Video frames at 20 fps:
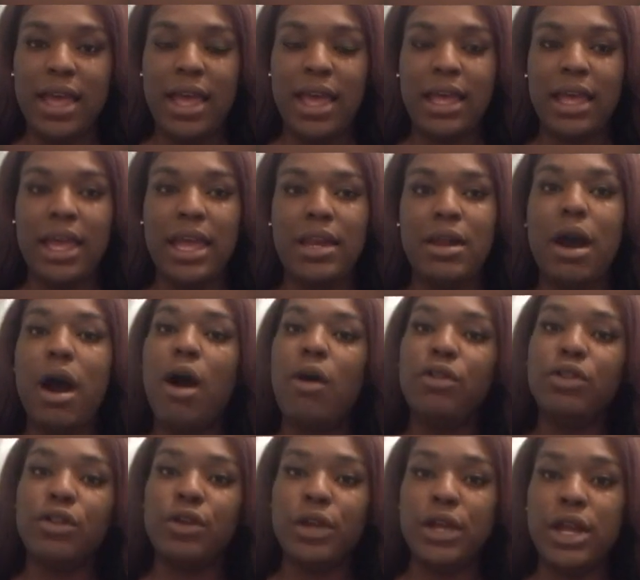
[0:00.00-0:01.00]
can
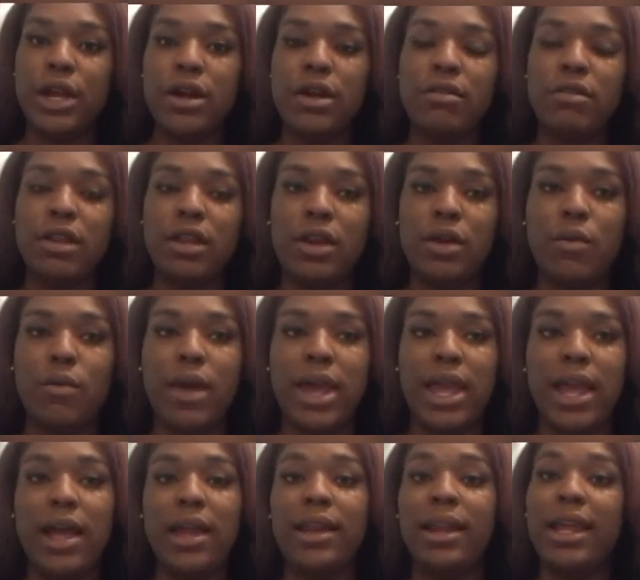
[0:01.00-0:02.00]
alter yours in a
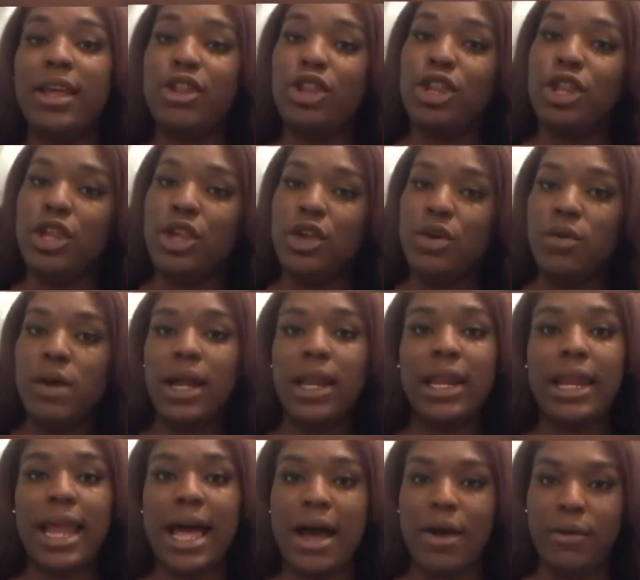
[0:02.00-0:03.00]
way unless you
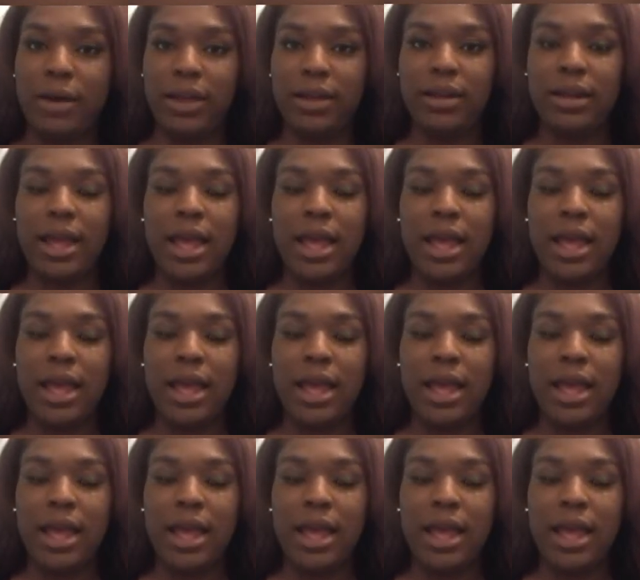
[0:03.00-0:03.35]
allow it.